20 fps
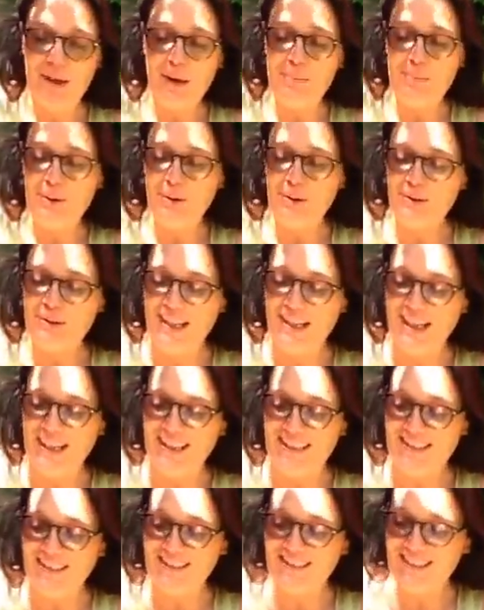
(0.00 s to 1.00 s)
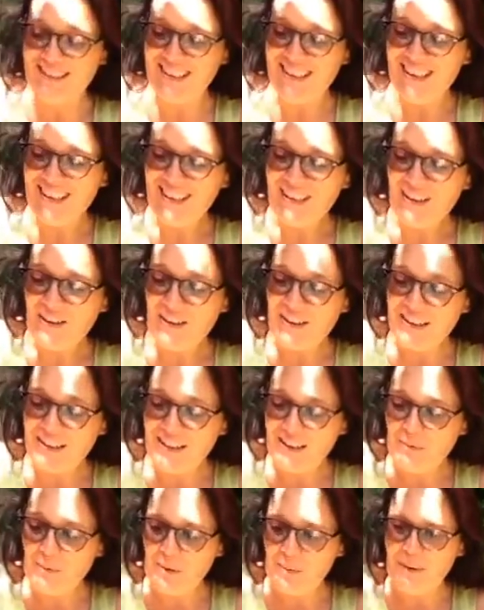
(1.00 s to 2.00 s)
I pulled out, which
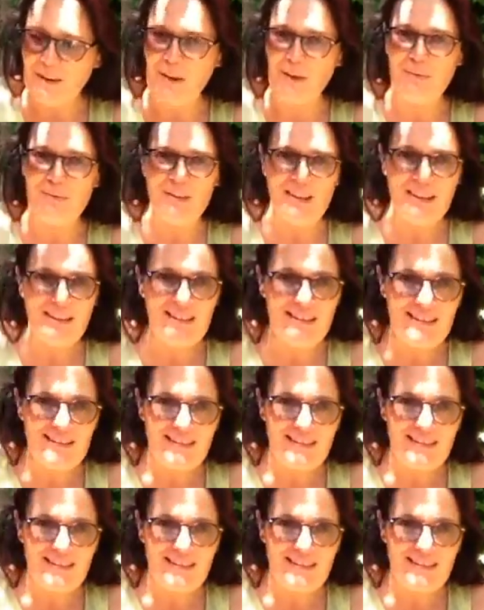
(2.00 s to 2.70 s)
seemed a bit obvious,